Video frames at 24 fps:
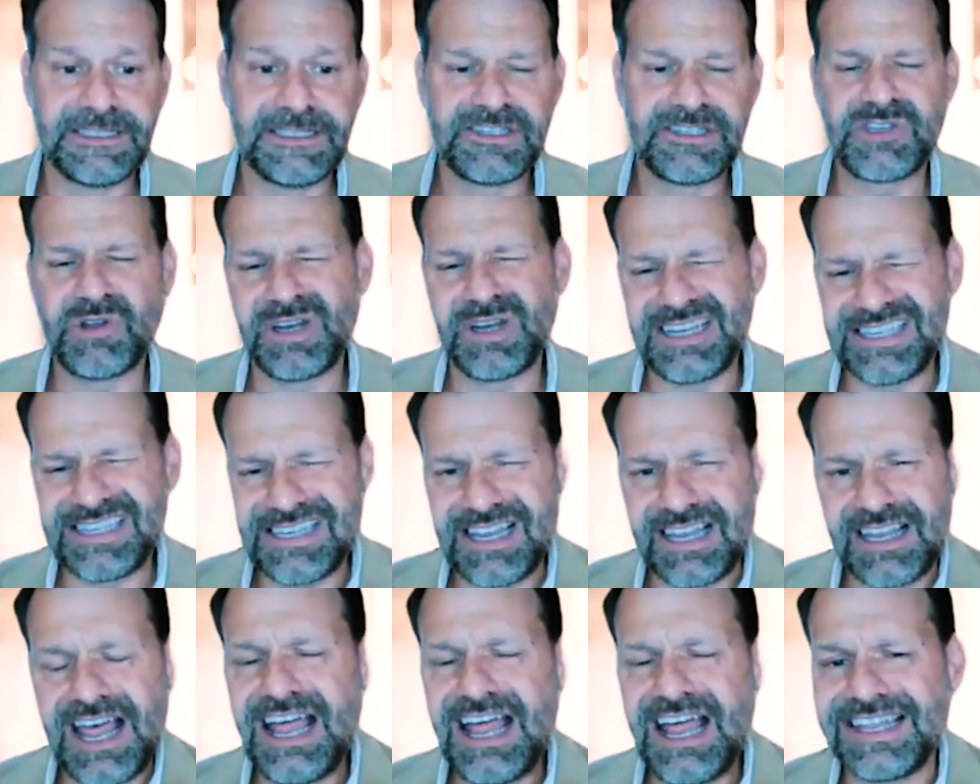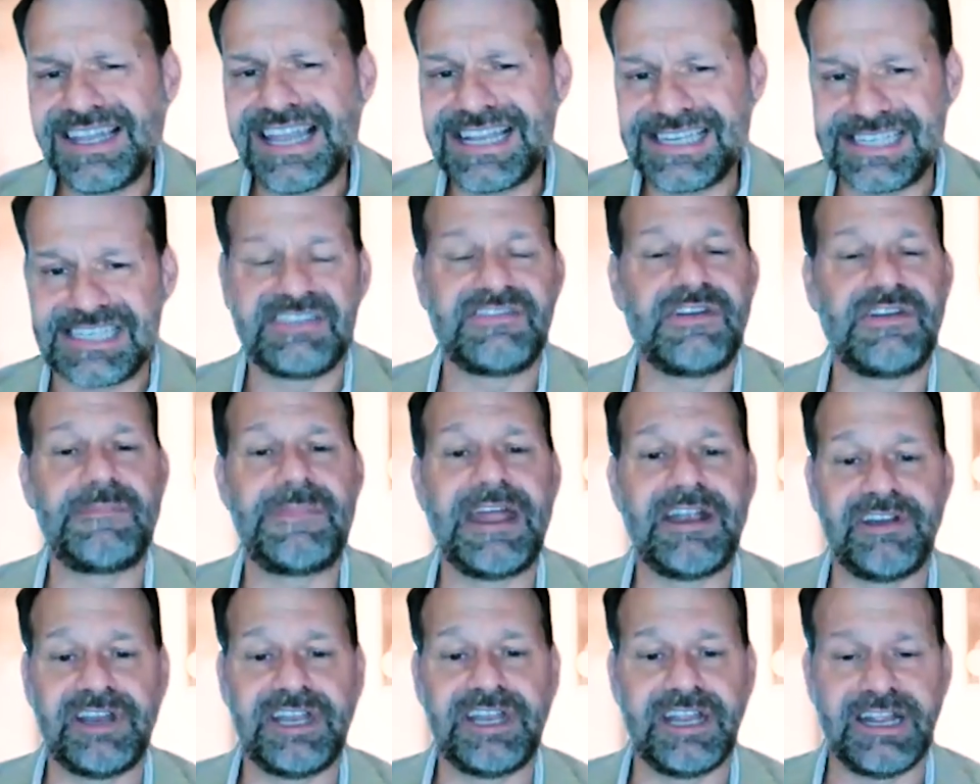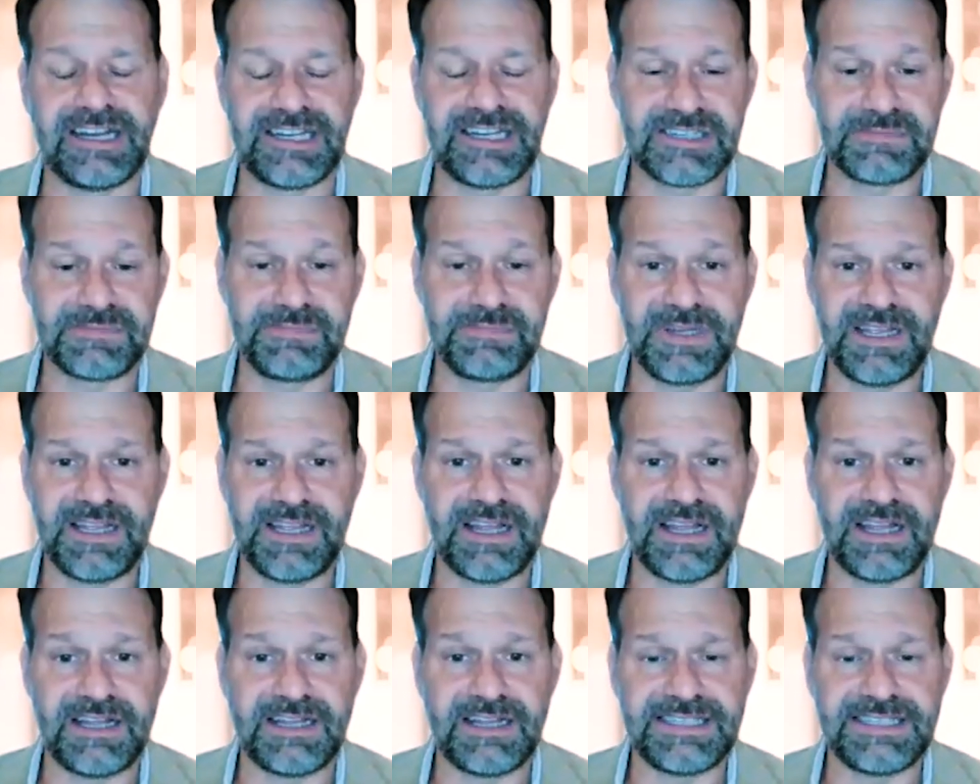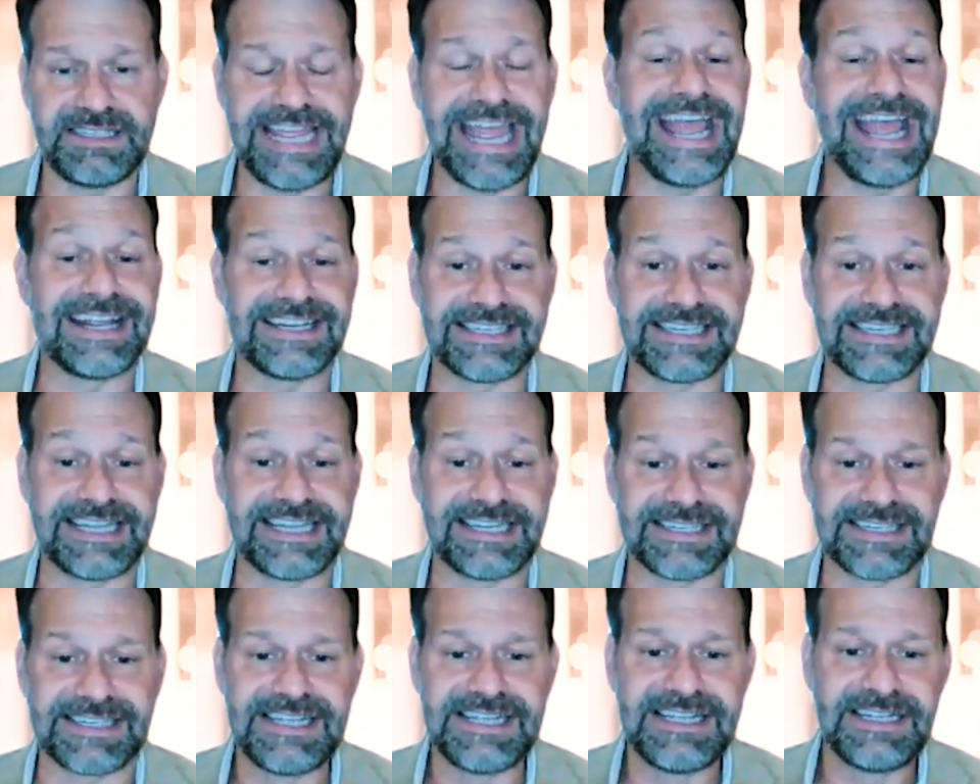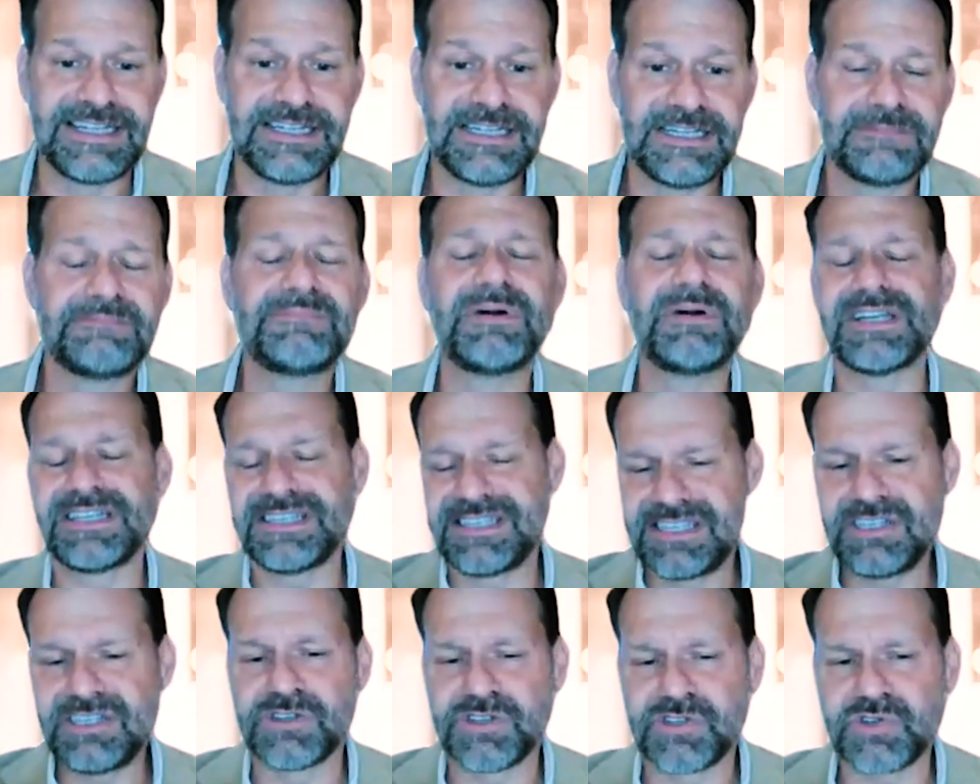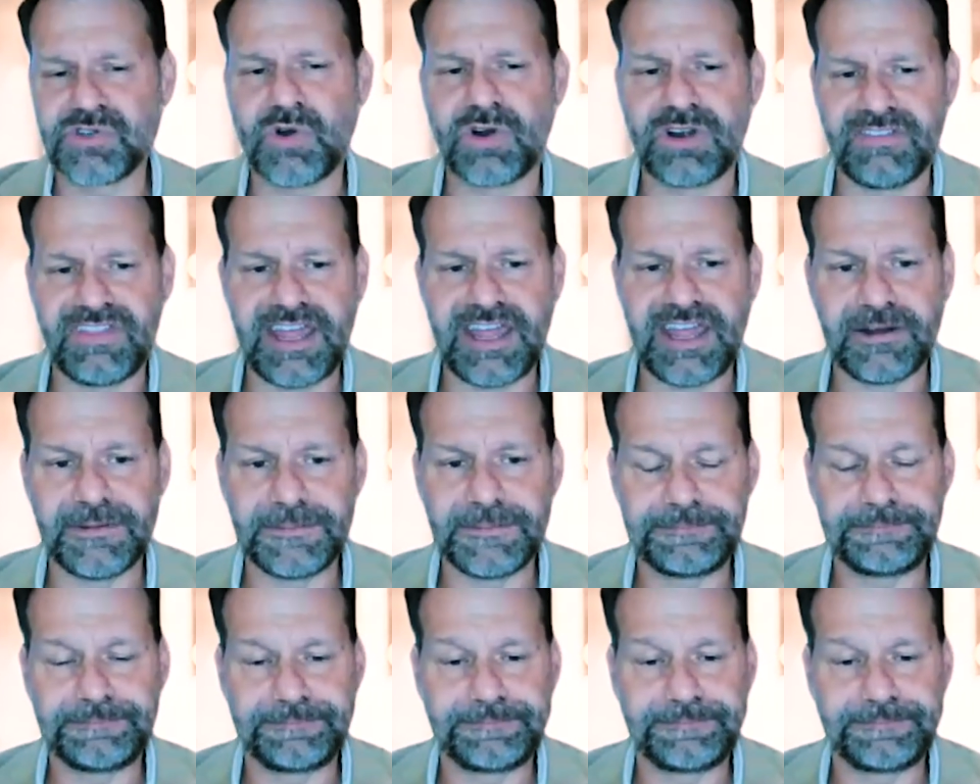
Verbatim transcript: So that's a lot less of a barrier to access, but it's still sort of there.